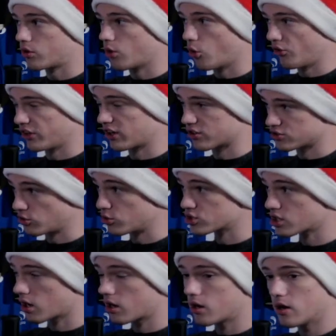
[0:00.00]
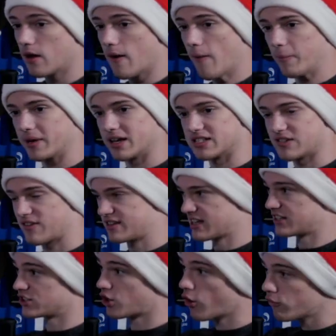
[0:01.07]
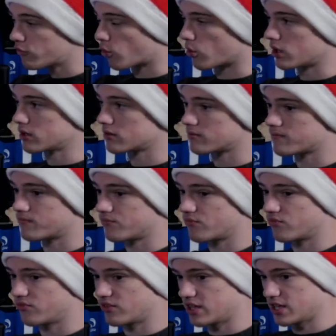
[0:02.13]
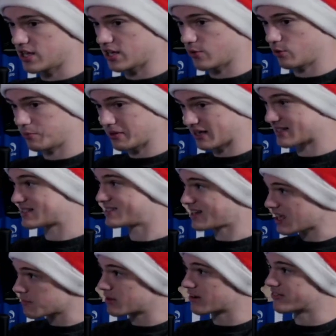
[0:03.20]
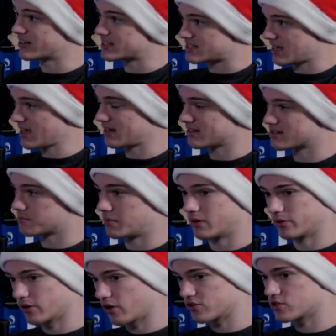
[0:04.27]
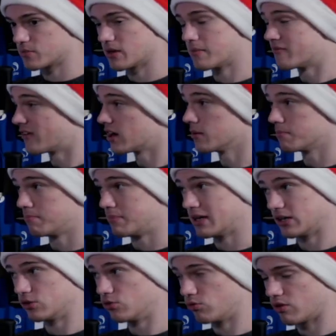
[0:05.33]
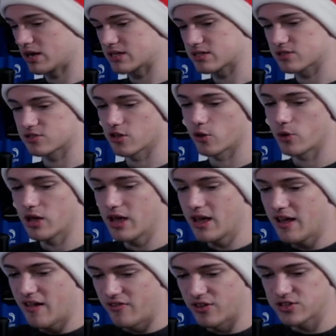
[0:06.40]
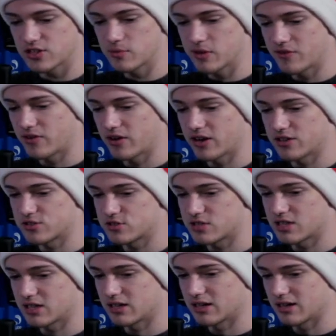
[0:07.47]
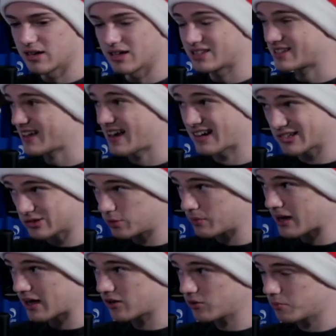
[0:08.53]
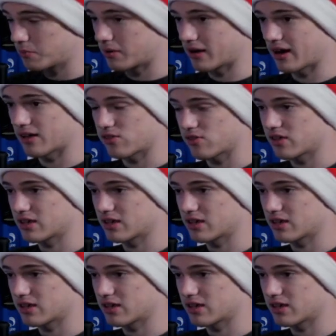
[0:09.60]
Ole Gunnar Solskjaer, because if they had to go for it, it would be a statement of intent, but it would also be a very big risk. So this could be a very interesting tactical battle, but I think